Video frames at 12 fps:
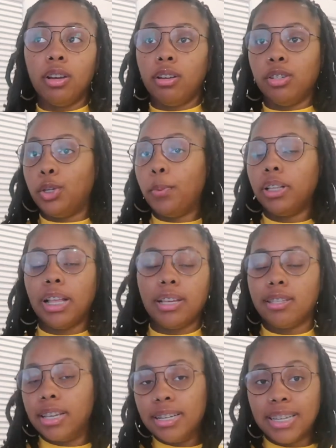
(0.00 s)
doing like
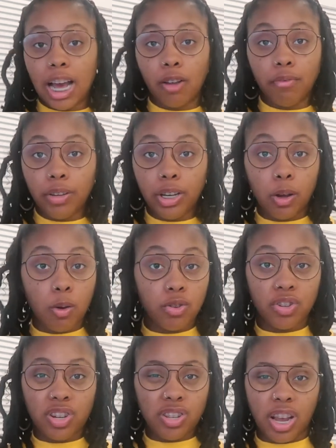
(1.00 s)
sit down videos
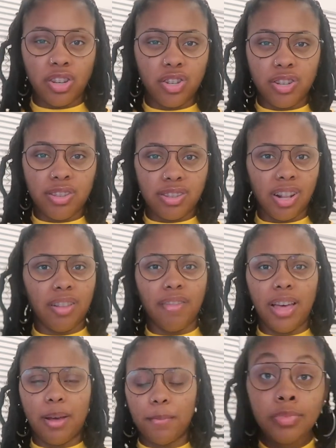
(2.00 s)
or discussions and all of
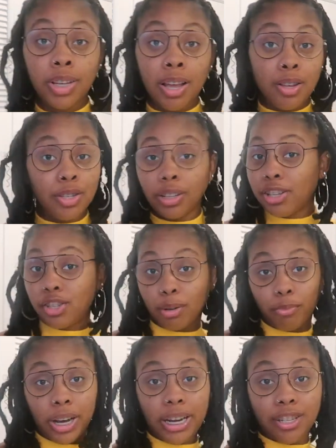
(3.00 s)
that. So let's
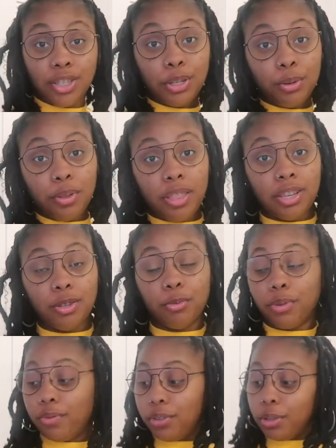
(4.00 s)
jump right into this
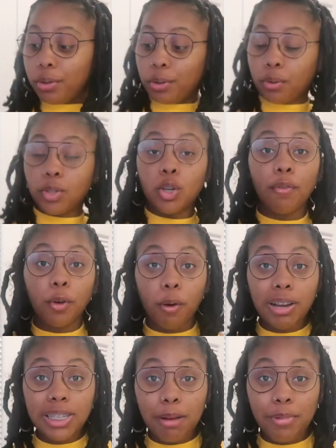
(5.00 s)
review. So of
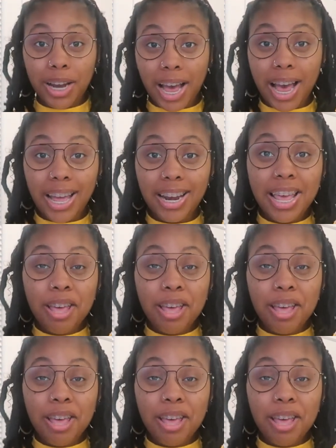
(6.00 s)
course I'm not